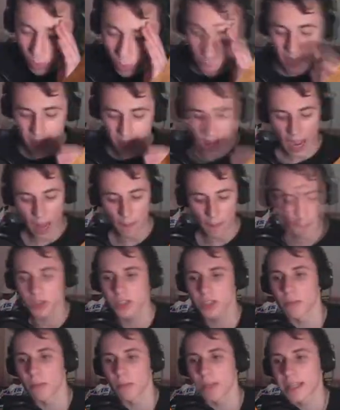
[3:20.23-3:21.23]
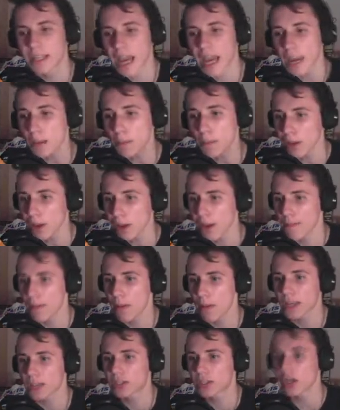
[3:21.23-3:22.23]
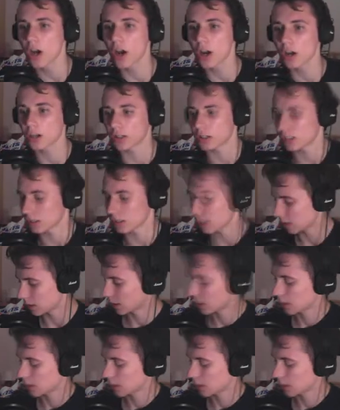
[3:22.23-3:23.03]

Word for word: What has happened to my gameplay? My God!